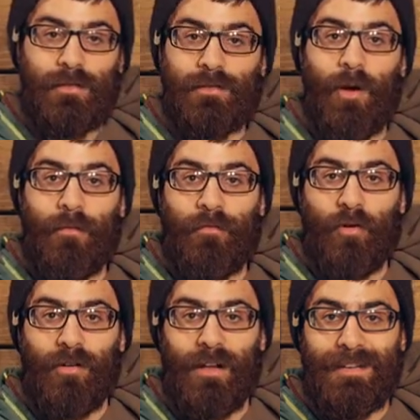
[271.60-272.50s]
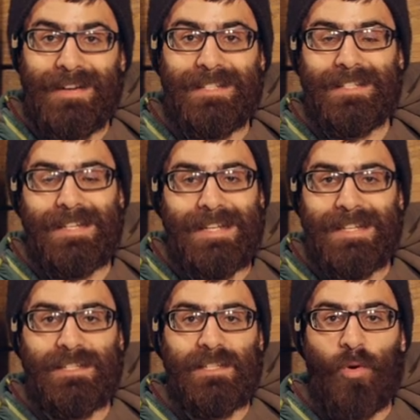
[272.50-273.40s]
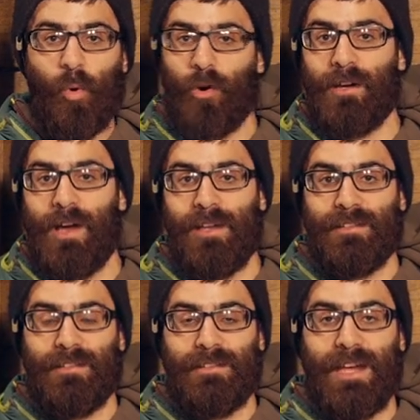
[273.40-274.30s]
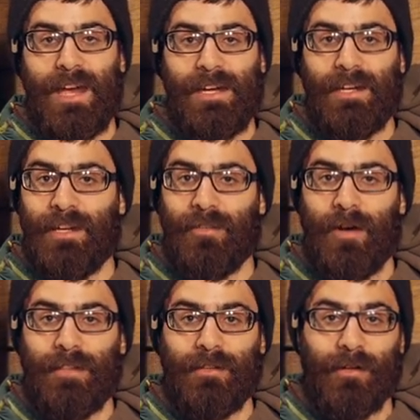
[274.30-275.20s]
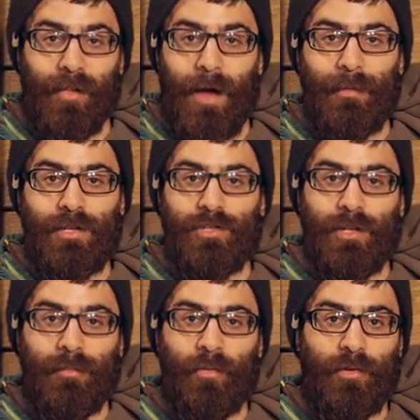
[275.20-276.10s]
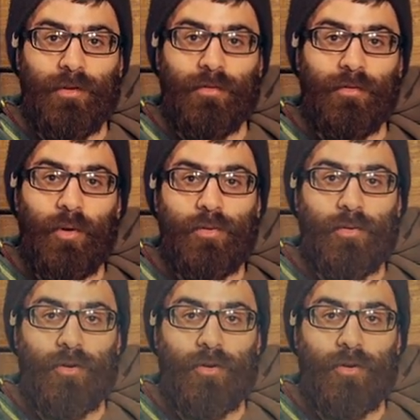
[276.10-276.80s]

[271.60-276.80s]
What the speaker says: So for a nice, easy, organized day, either at the climbing gym or your local